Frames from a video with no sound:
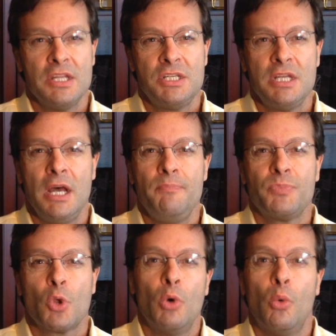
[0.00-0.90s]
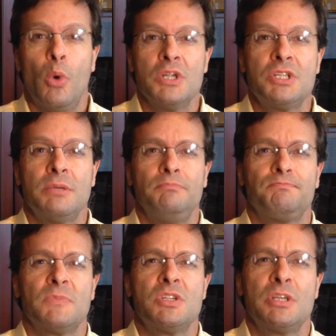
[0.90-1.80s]
That said, what
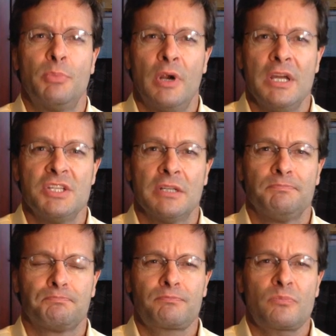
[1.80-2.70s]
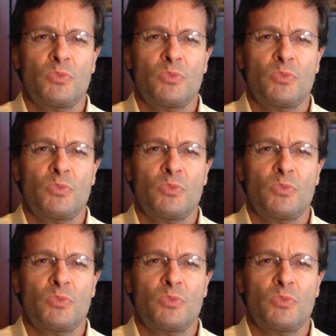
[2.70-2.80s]
was surprising